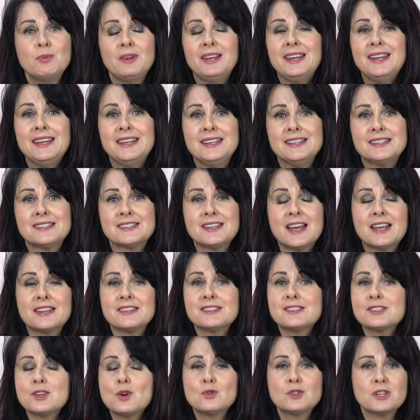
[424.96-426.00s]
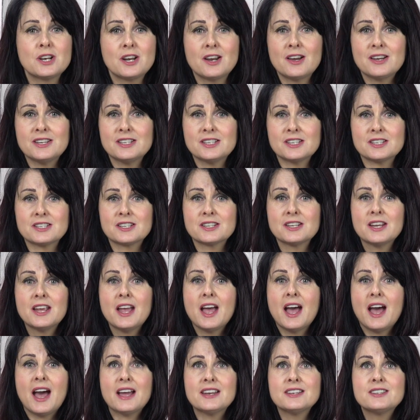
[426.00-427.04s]
pleased and so delighted
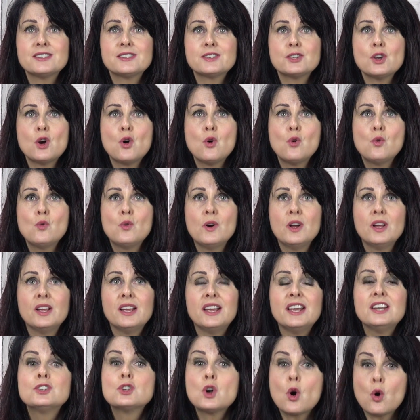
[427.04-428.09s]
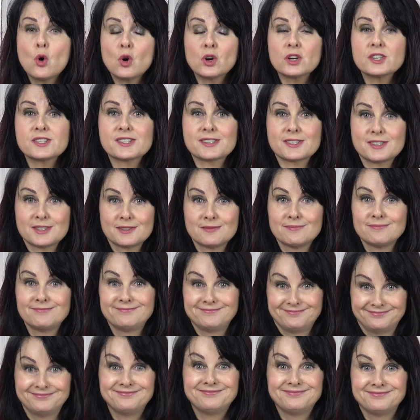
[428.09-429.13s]
and so endorsed.
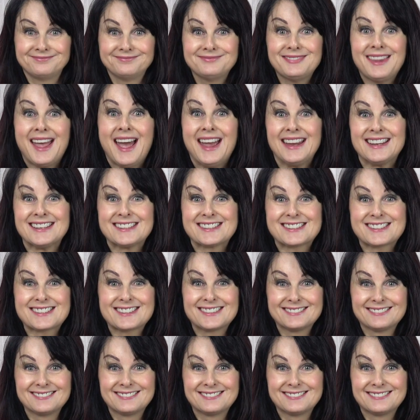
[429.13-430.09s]
Thanks.